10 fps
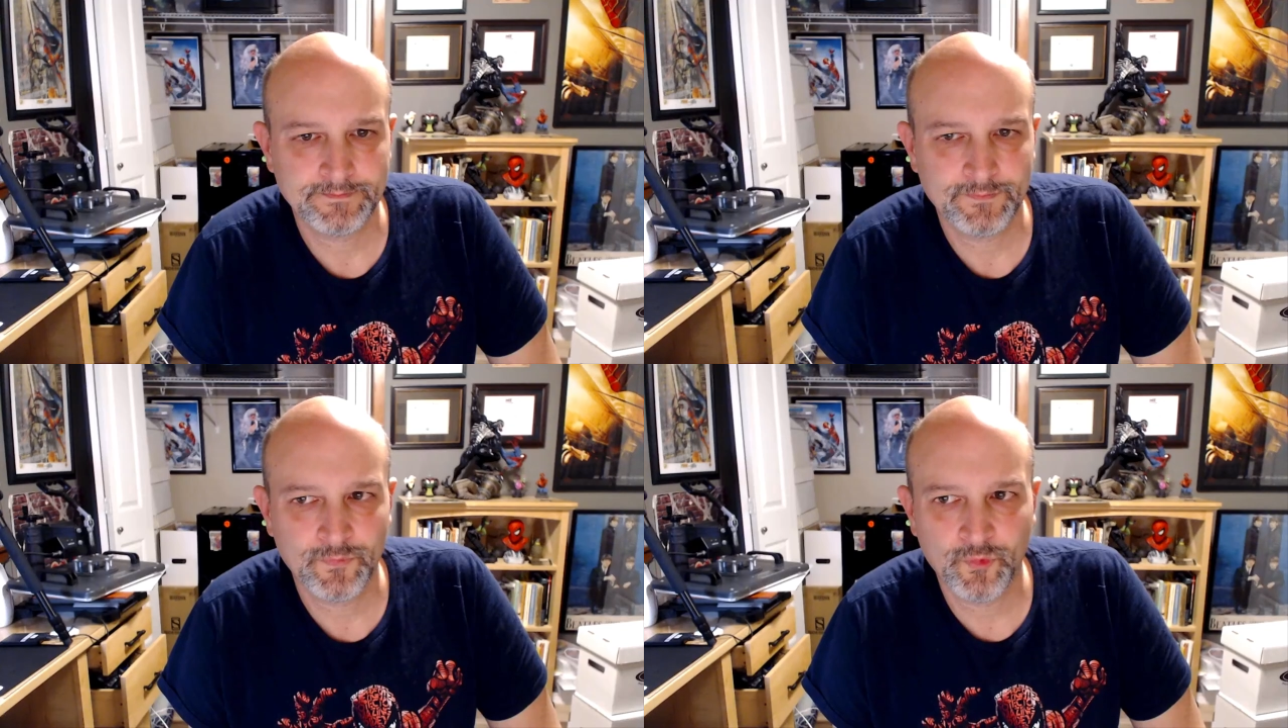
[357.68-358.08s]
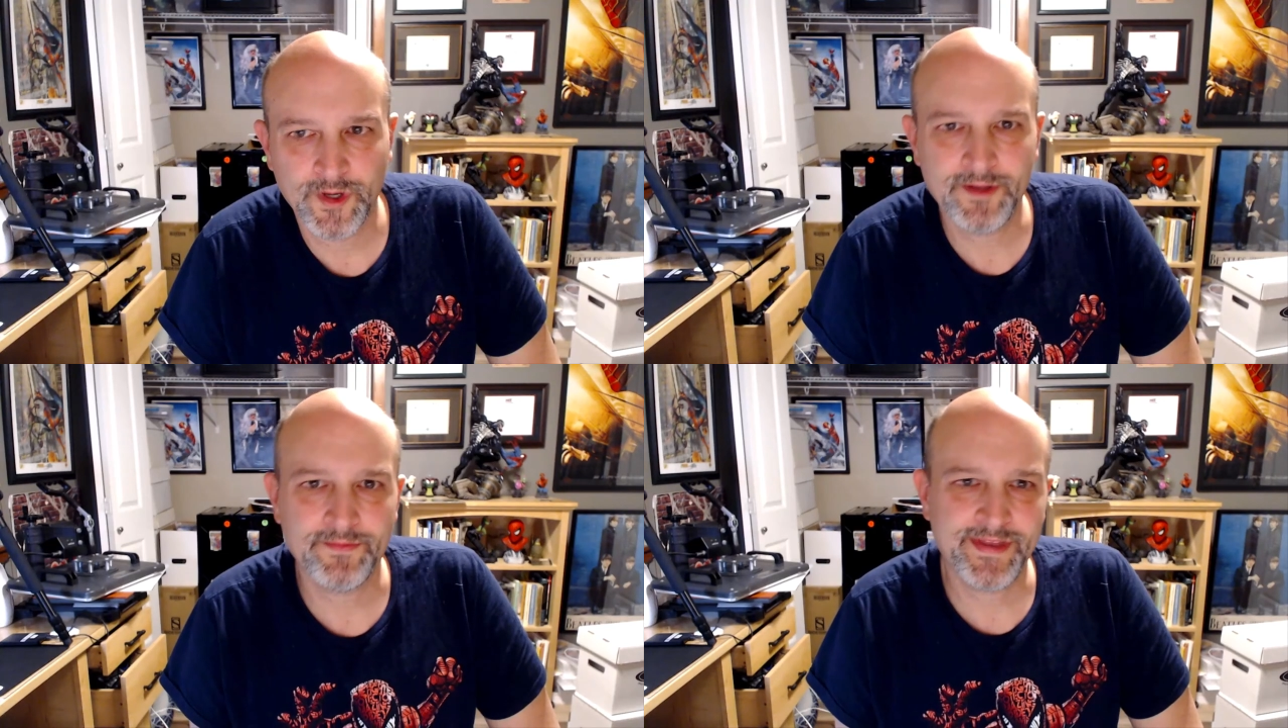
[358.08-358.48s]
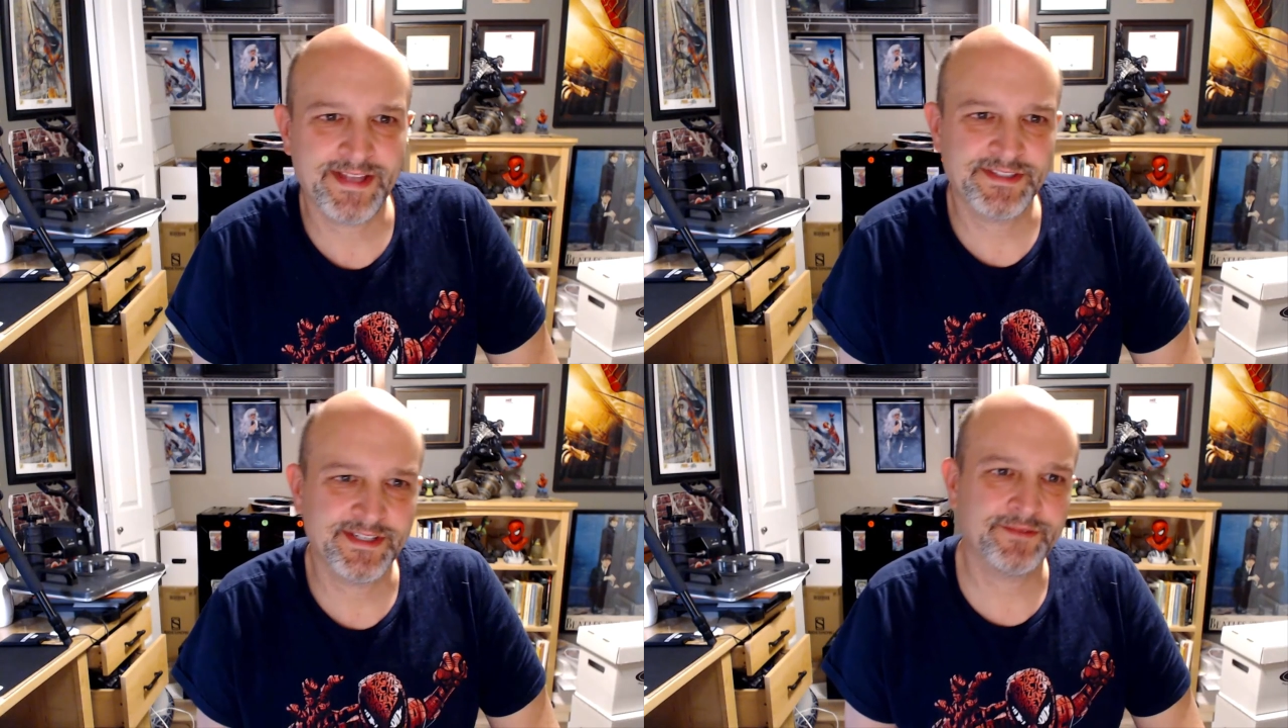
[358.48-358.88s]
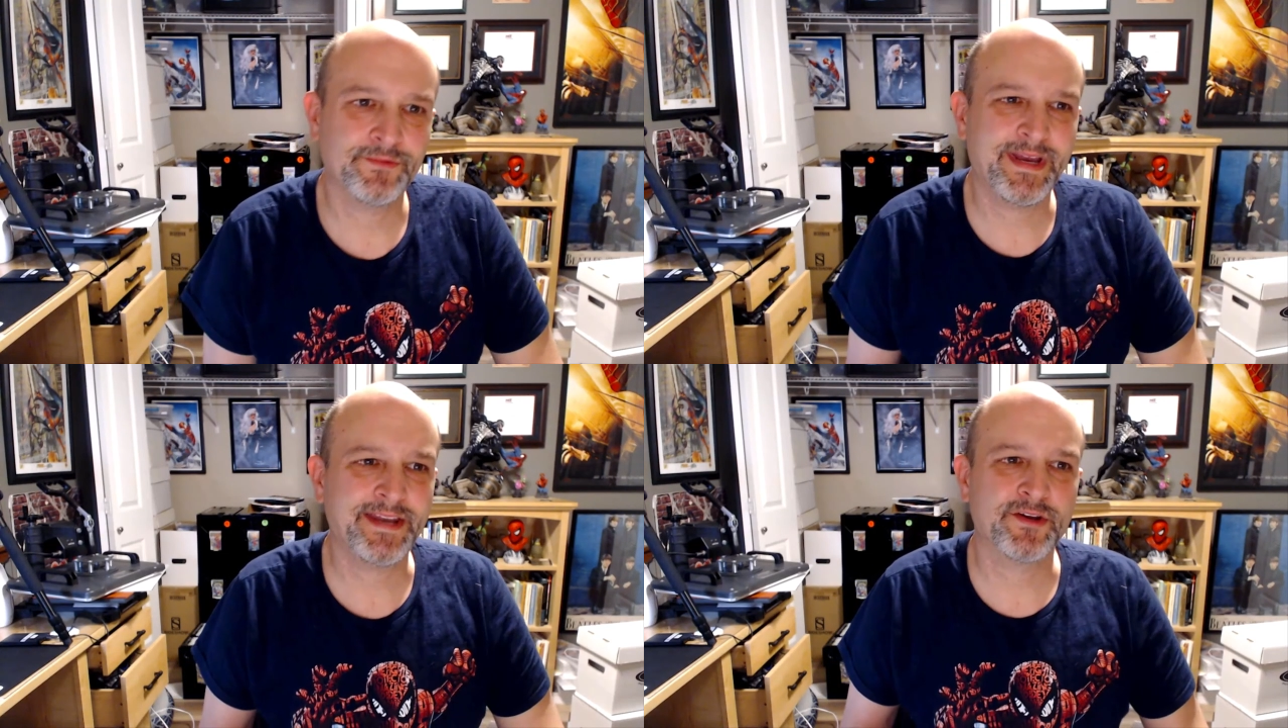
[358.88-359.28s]
Well, that's it.
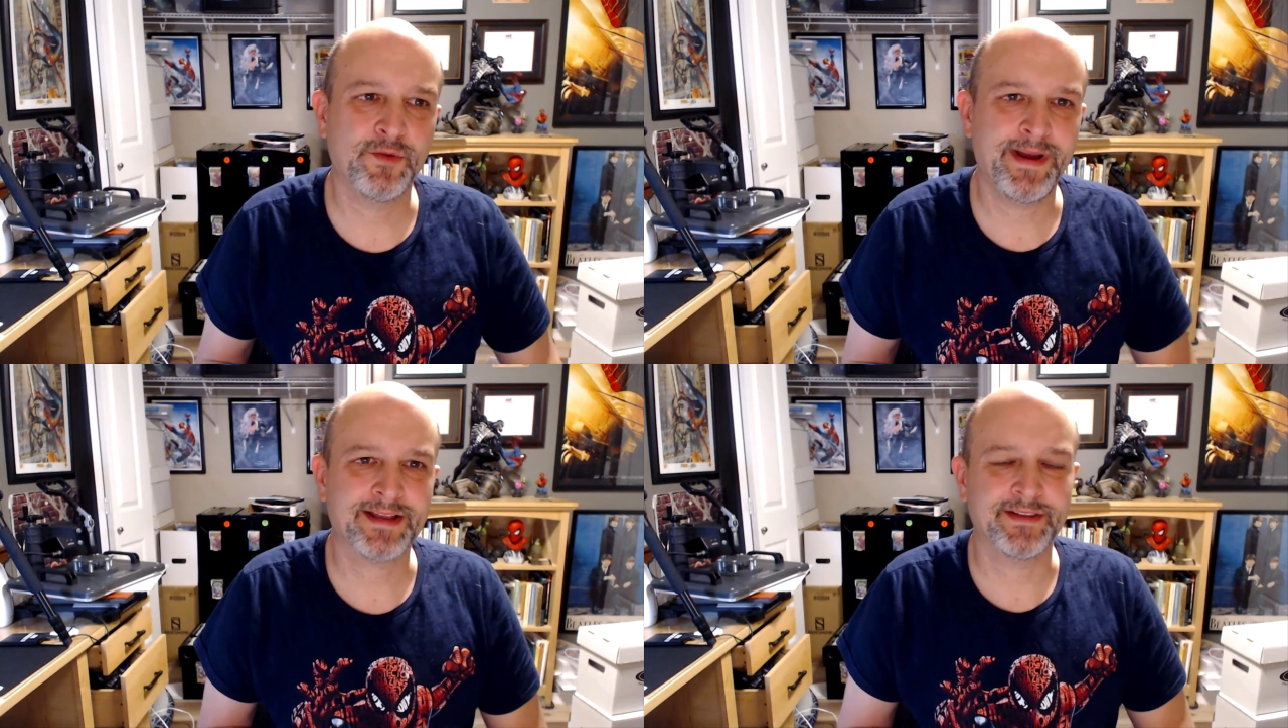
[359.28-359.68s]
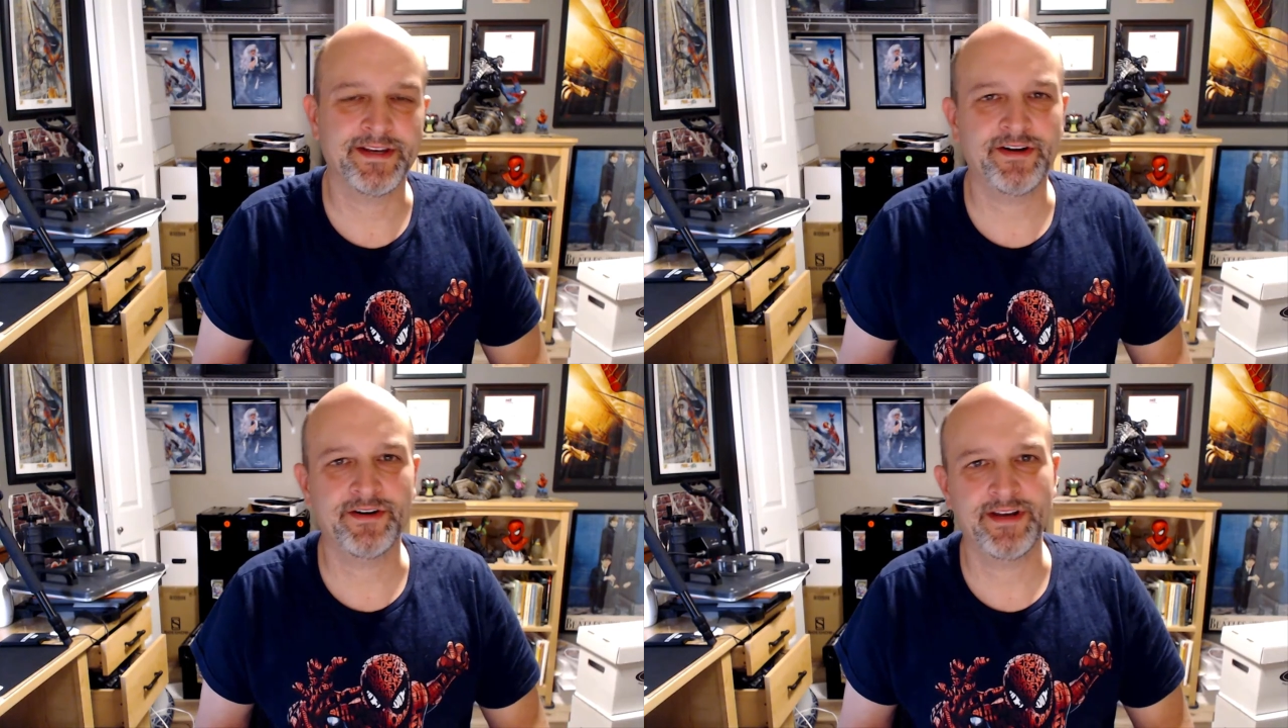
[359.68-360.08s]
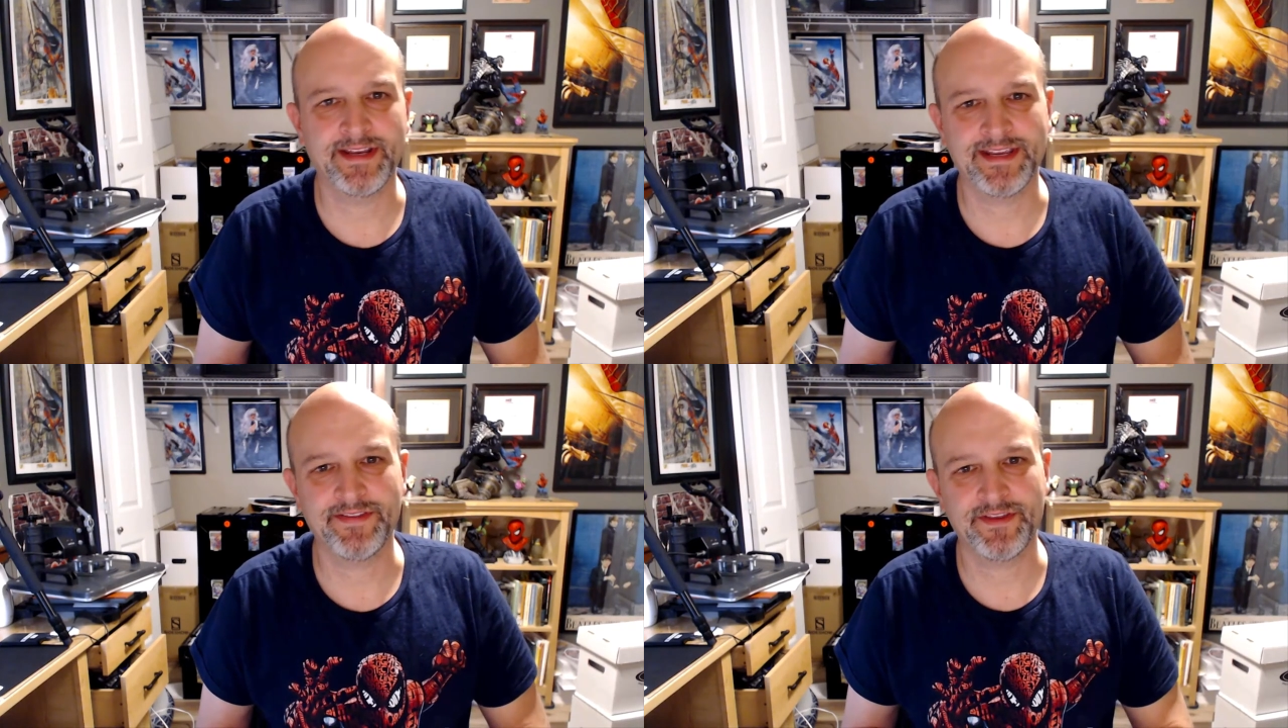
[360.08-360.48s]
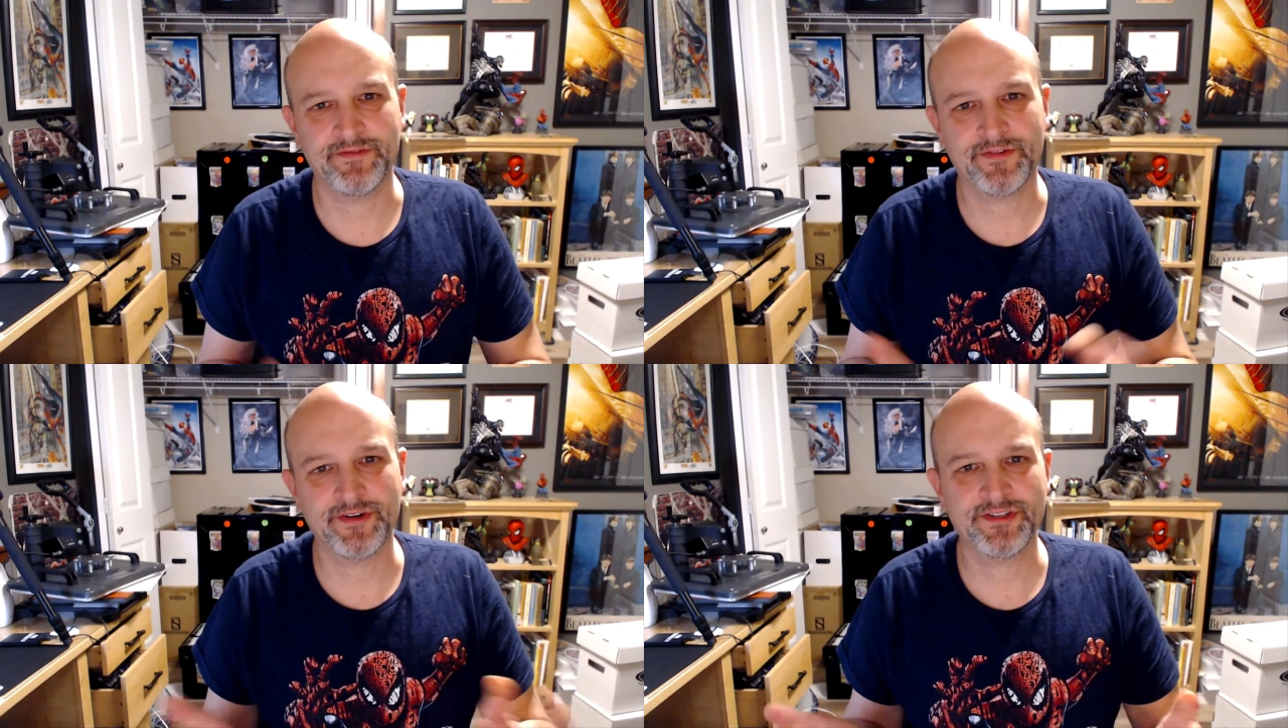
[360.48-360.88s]
We had to go back later and get the
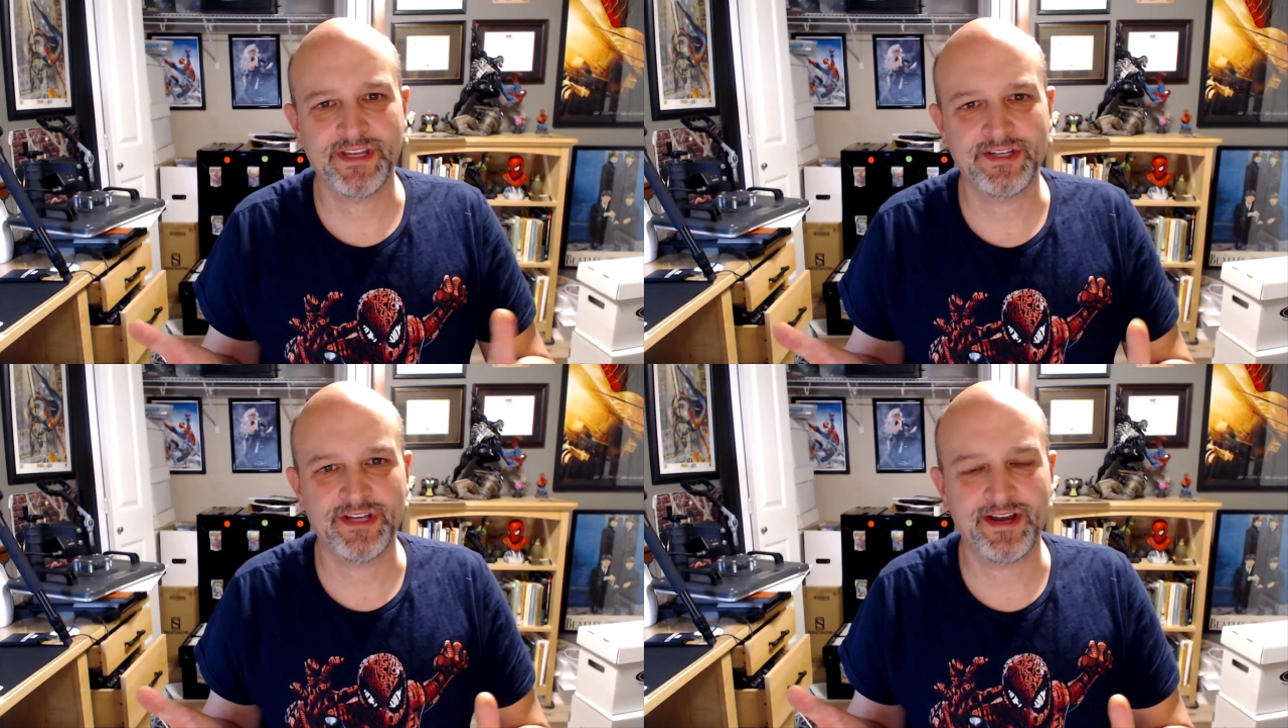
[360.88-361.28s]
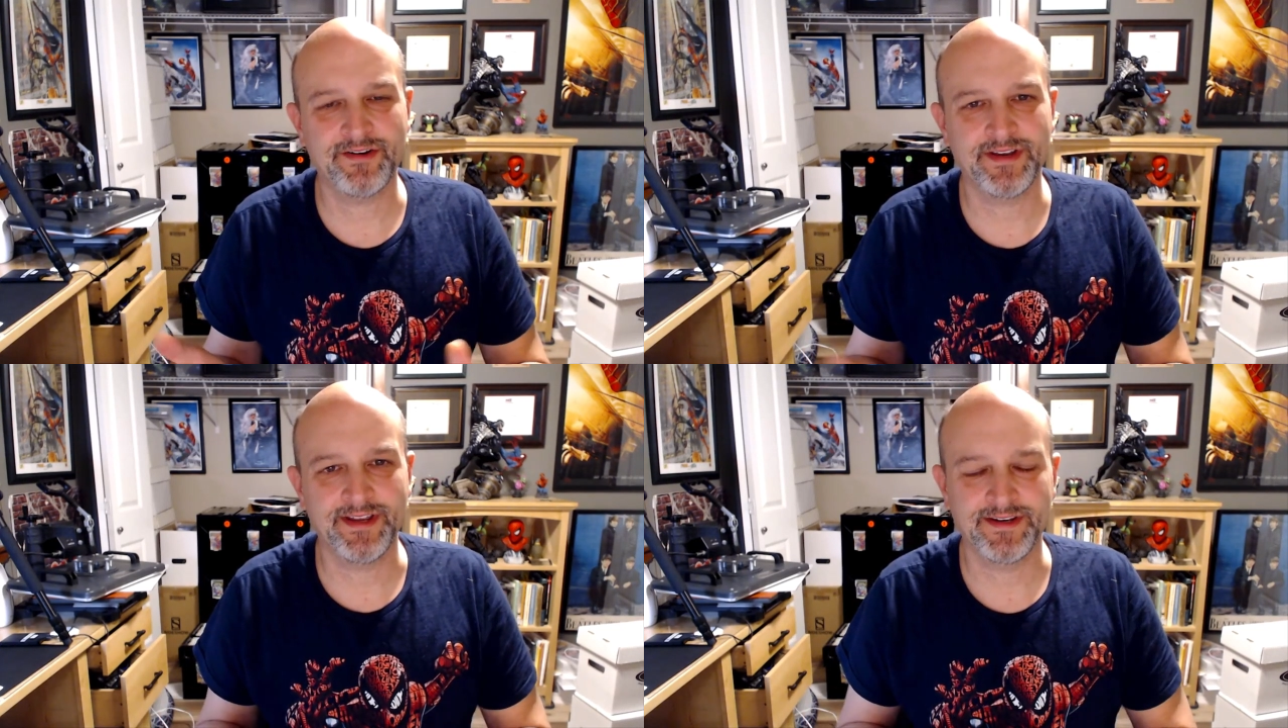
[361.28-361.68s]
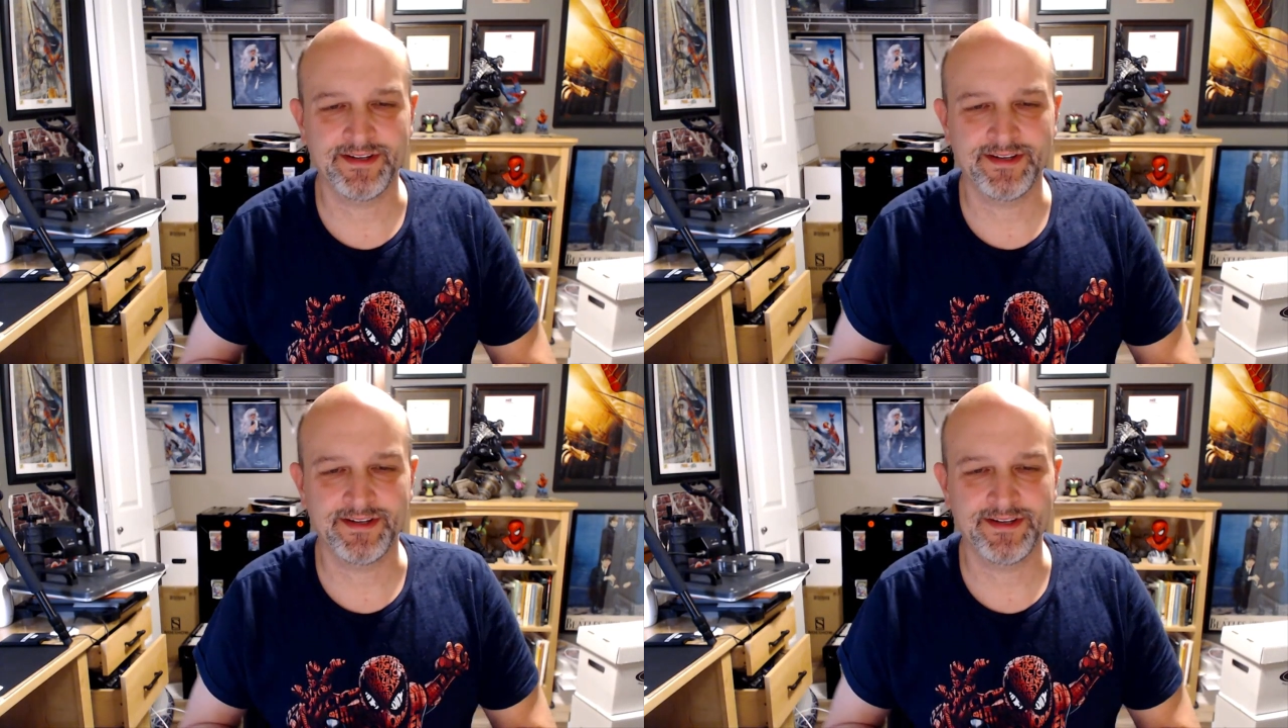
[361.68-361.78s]
first stage out and,